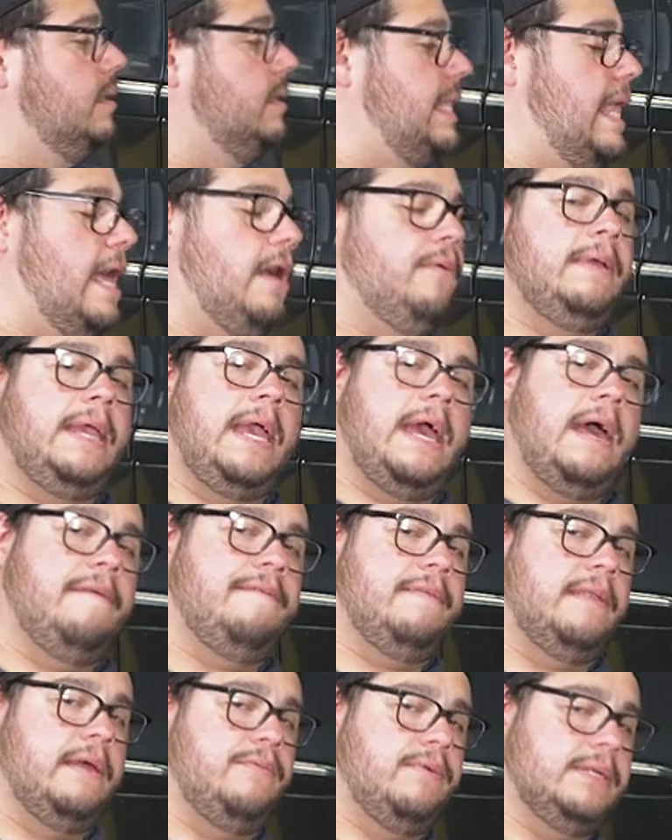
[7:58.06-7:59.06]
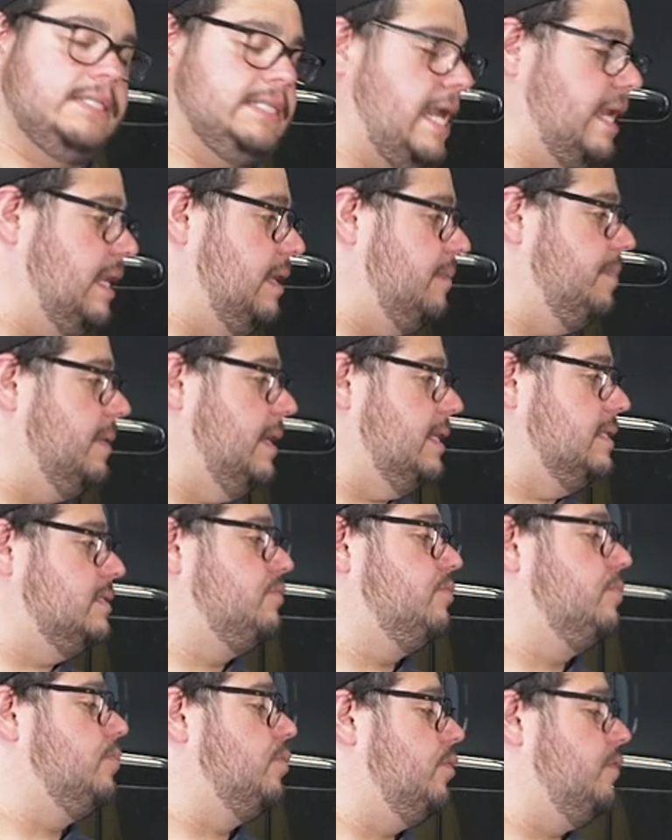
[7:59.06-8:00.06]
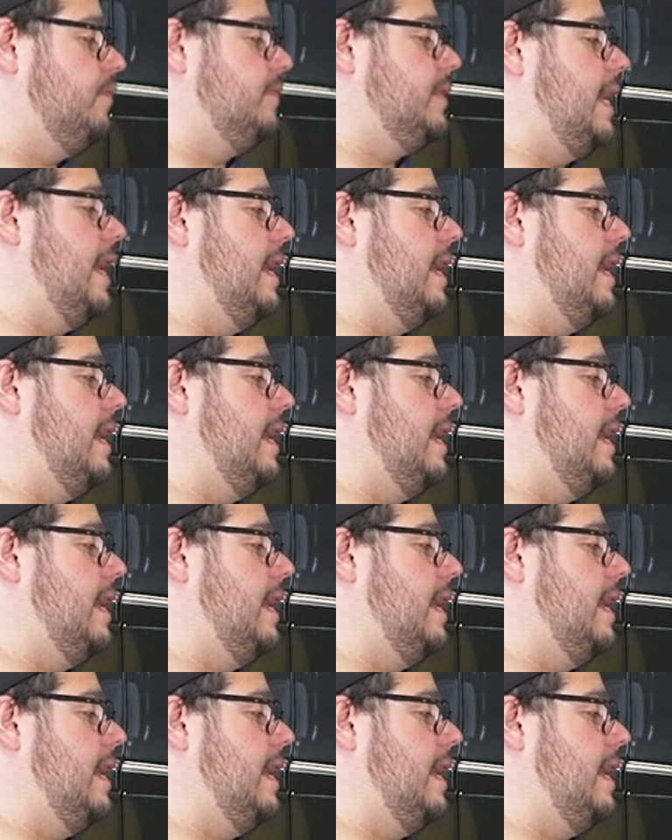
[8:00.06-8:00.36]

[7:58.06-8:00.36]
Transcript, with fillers: Now we have the retaining pins removed